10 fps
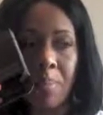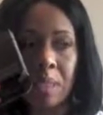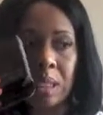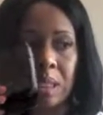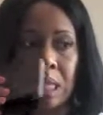
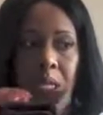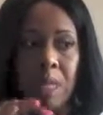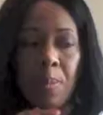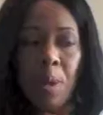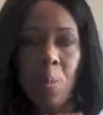sitting
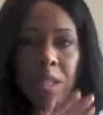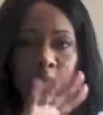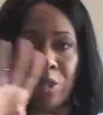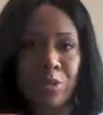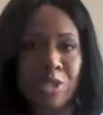up on one
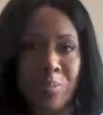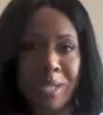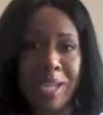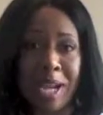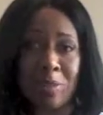of their
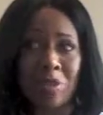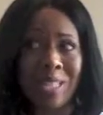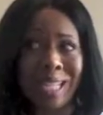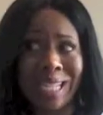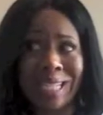display counters.
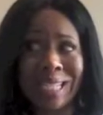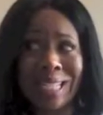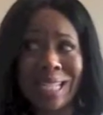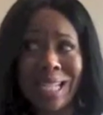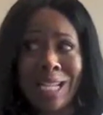And I guess,
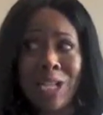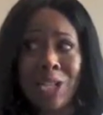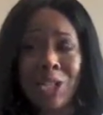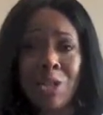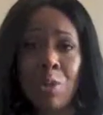
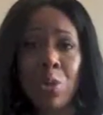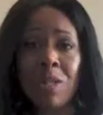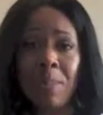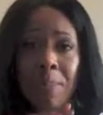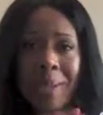where
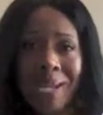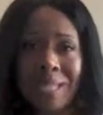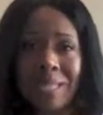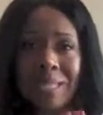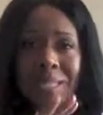the
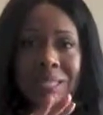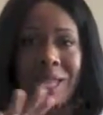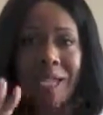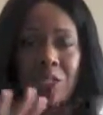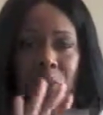Becca, the
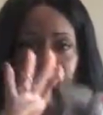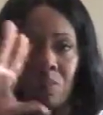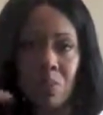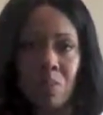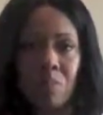
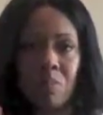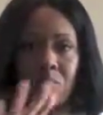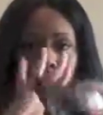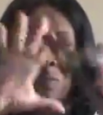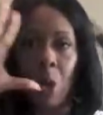actual,
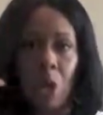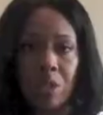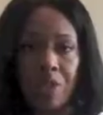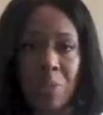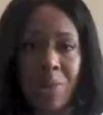all
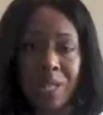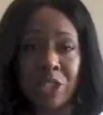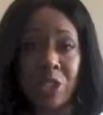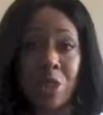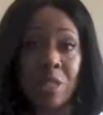of their
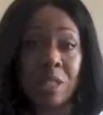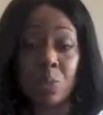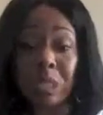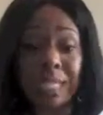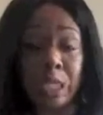products are, there
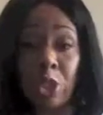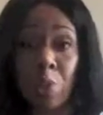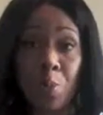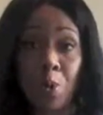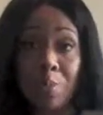was like
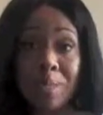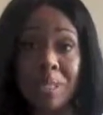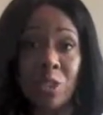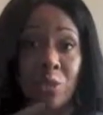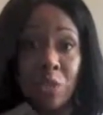no more, but
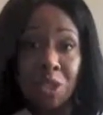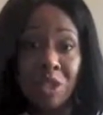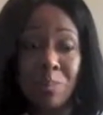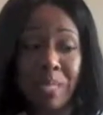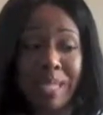this was on
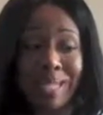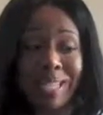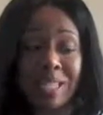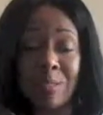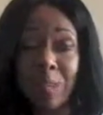display, and I
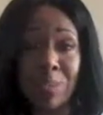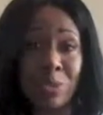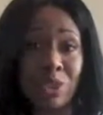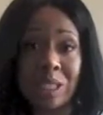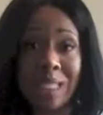guess people
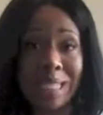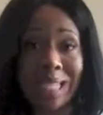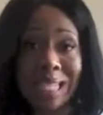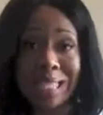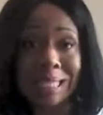just didn't
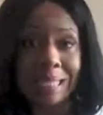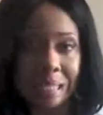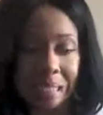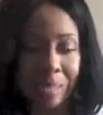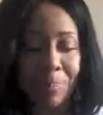think to
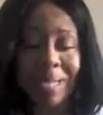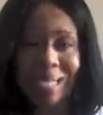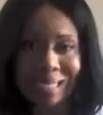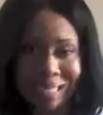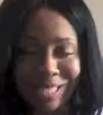look, but
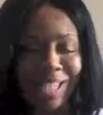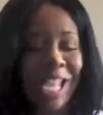I did.